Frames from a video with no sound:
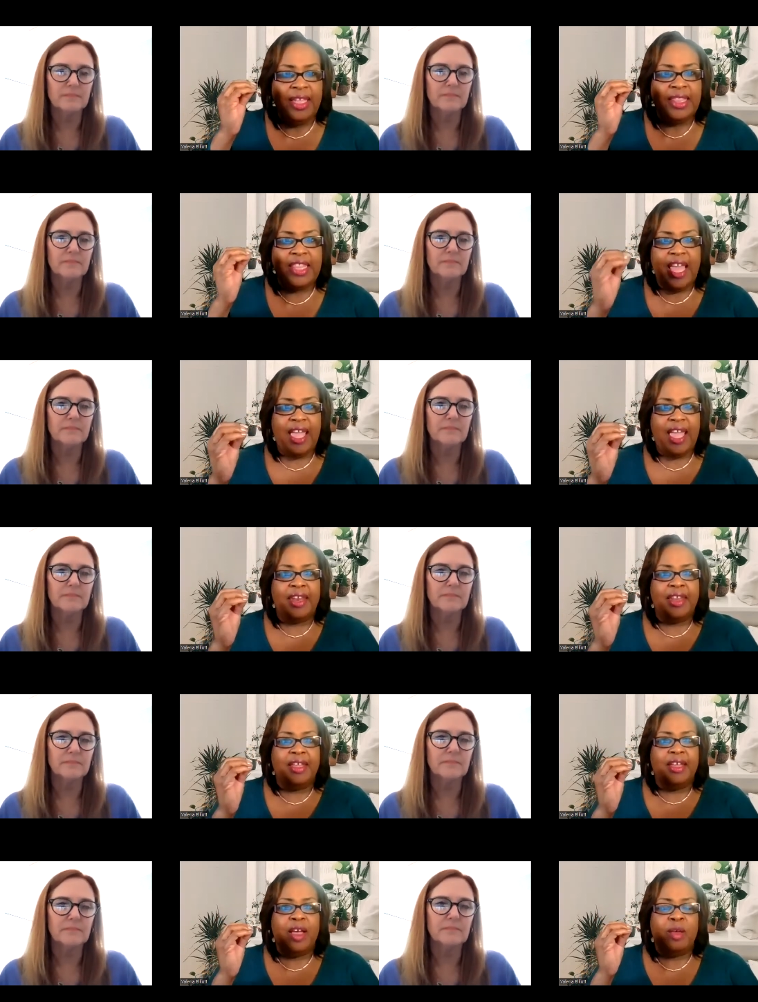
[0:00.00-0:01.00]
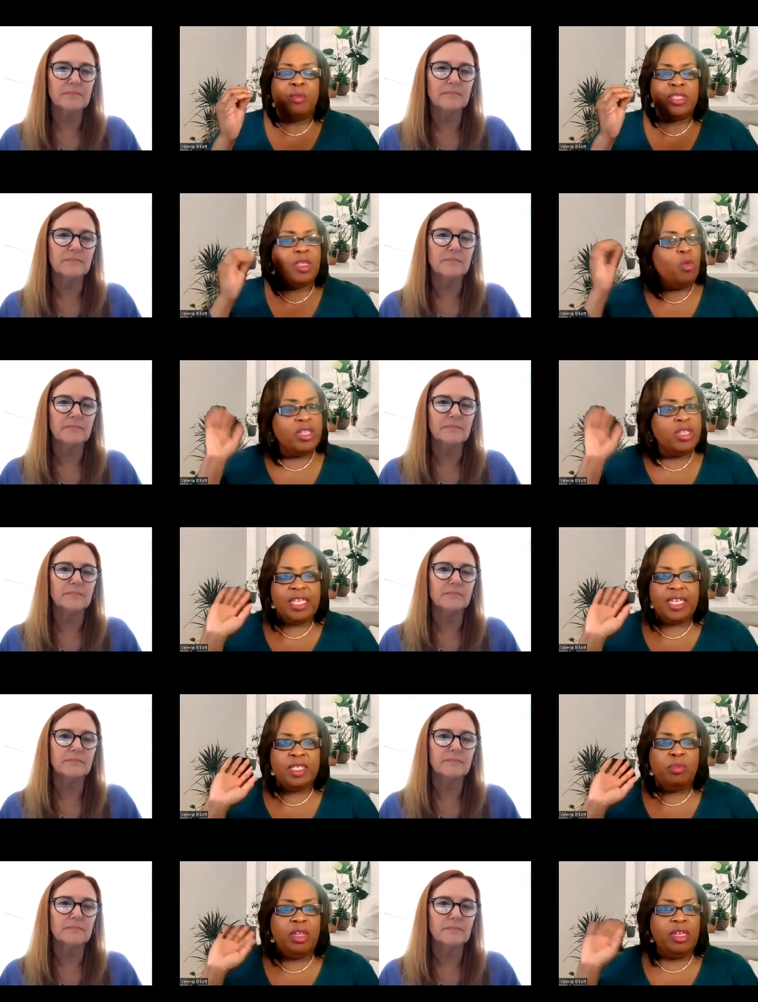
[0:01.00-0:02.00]
Speaker 1: that um, someone said
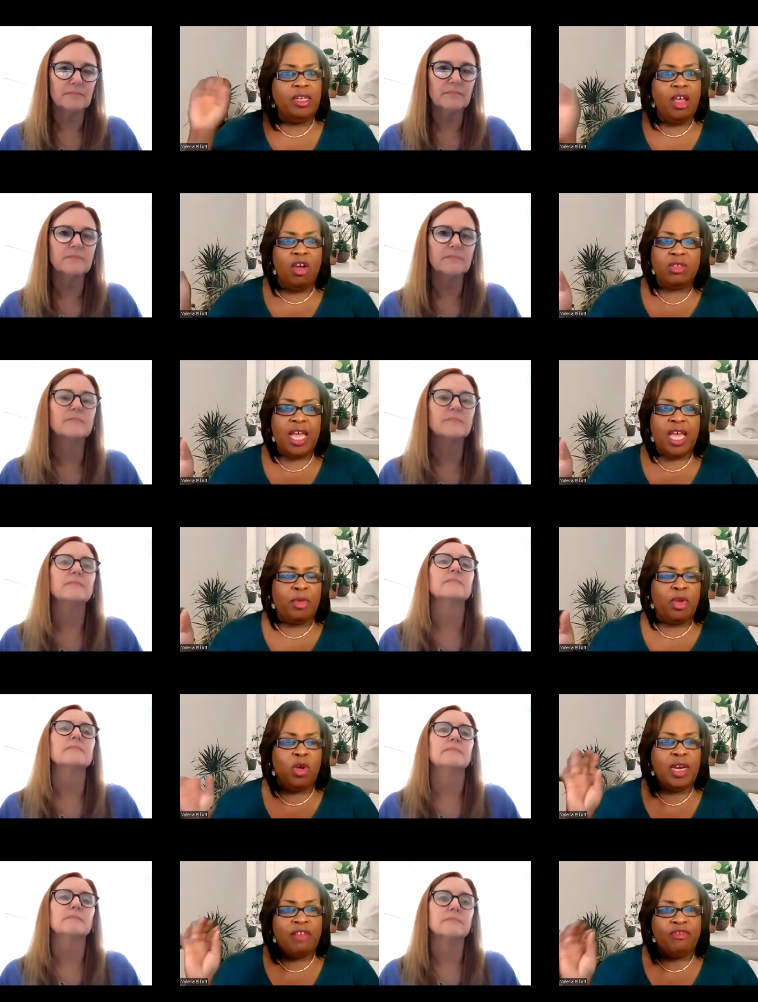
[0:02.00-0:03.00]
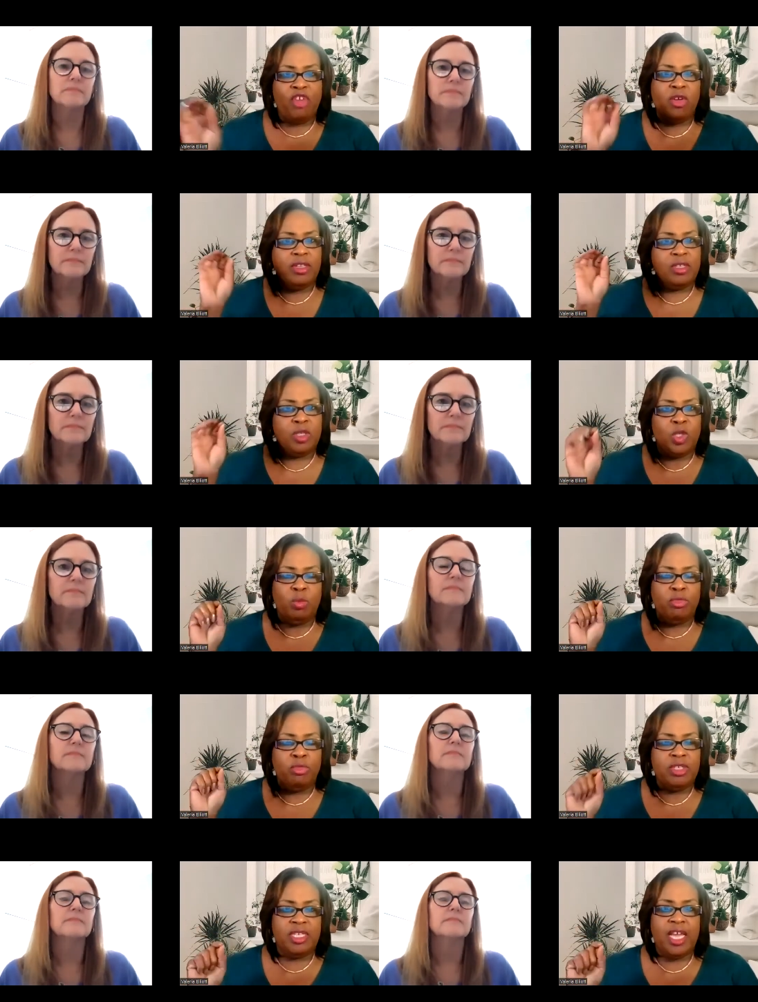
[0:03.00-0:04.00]
to me a long time ago, and I've heard this
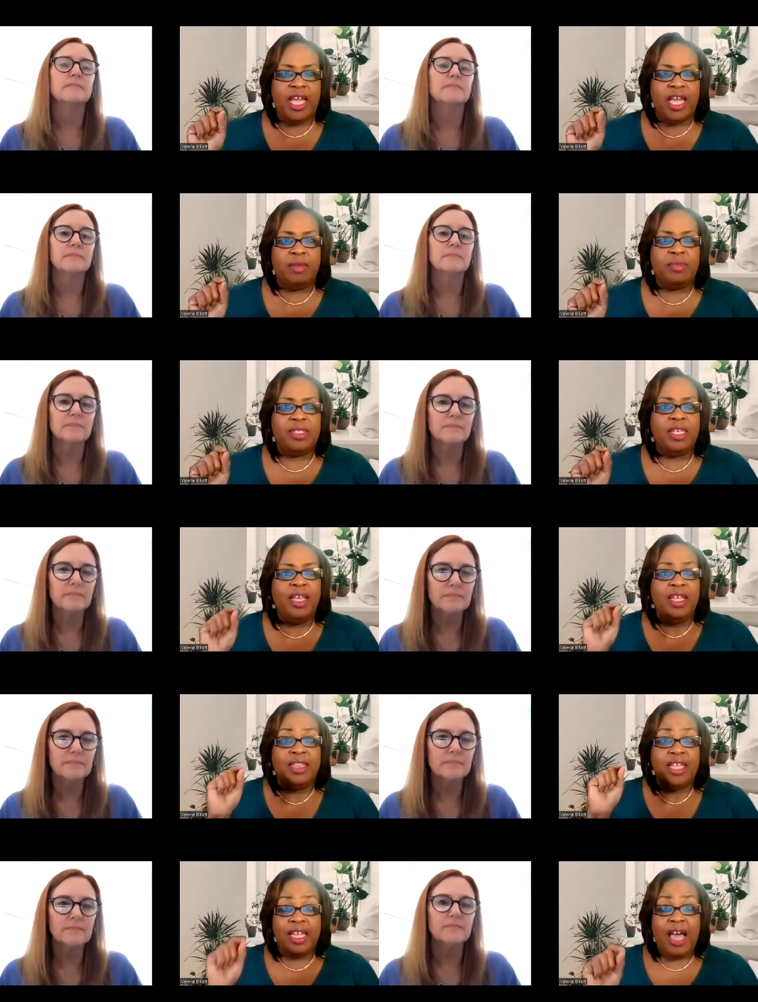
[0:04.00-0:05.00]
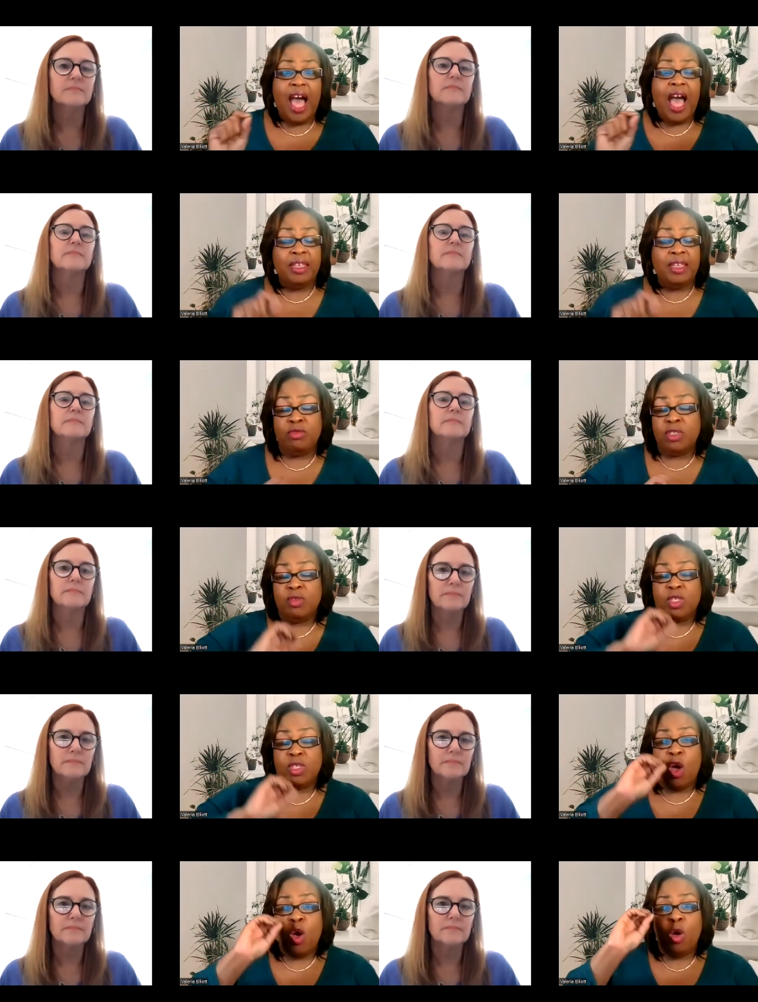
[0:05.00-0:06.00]
numerous times, that God gives us
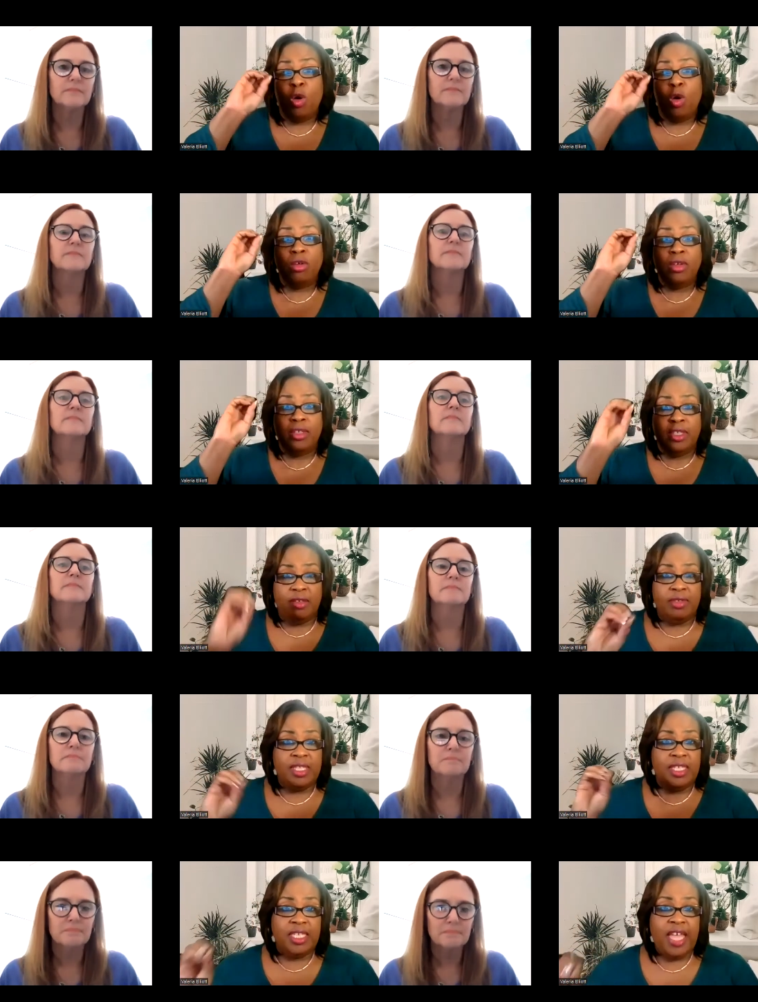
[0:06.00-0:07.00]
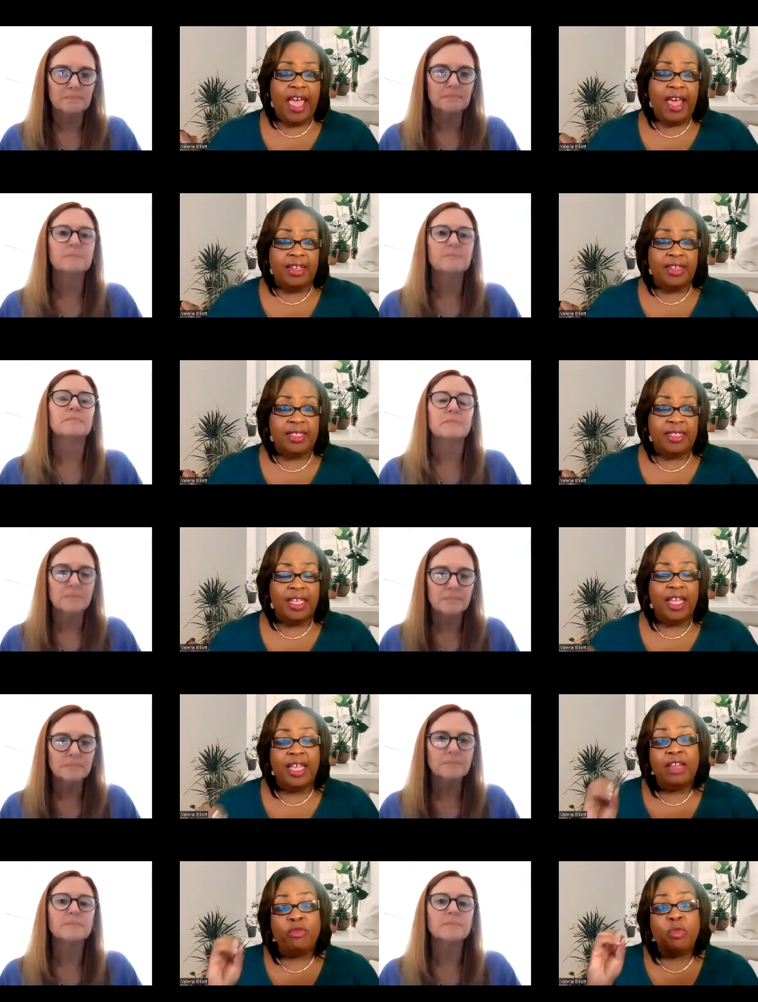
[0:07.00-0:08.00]
all gifts and talents.
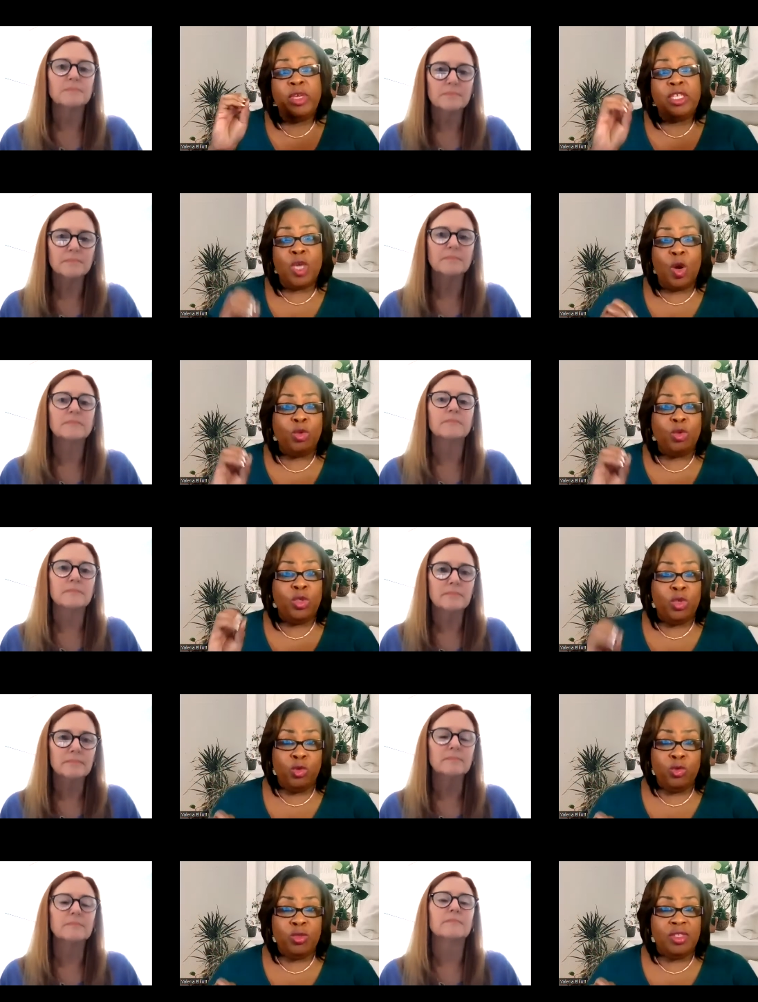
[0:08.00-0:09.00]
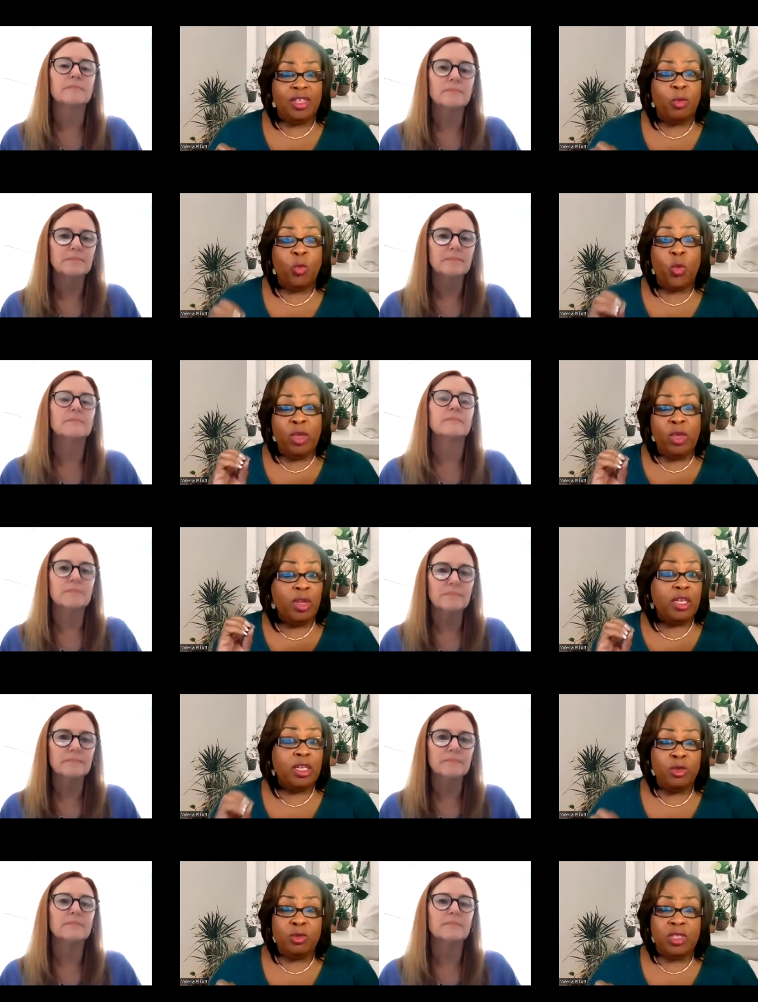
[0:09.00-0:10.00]
And if we don't use them, we will
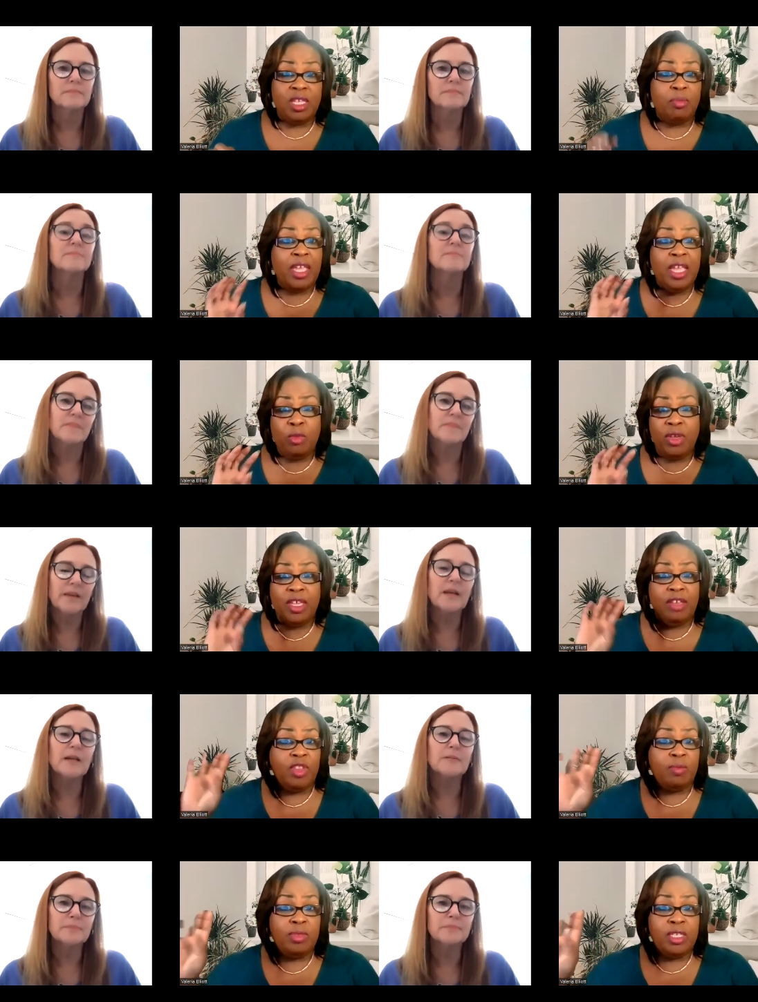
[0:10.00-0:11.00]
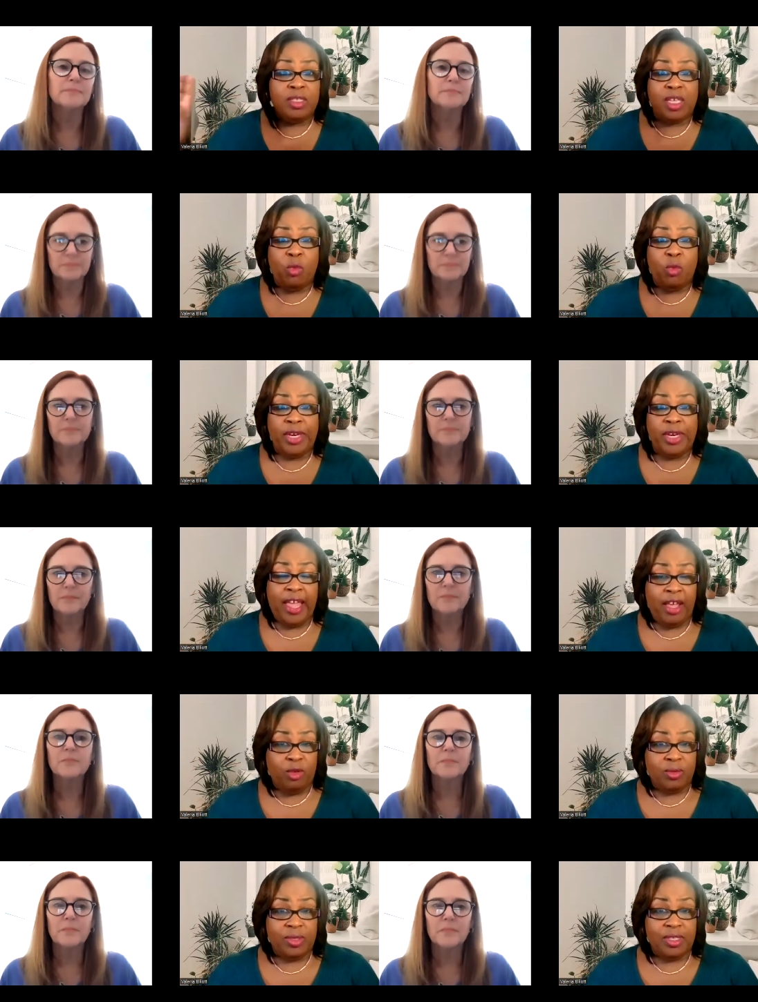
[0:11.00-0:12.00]
lose them and He will give them to someone
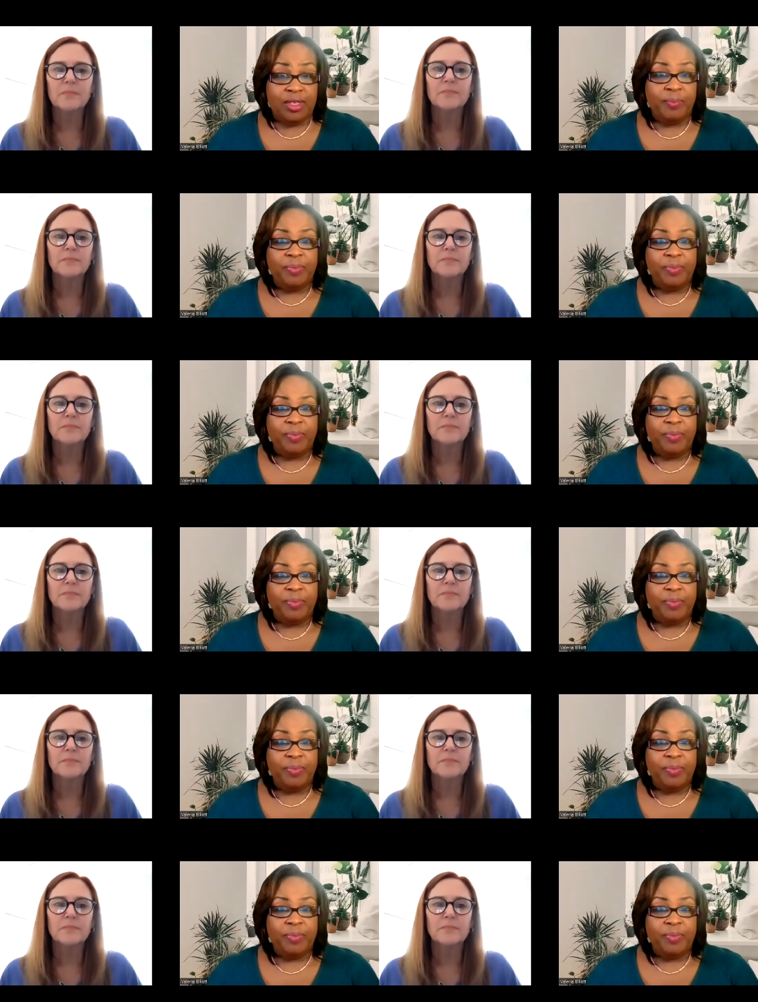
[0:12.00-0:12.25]
else.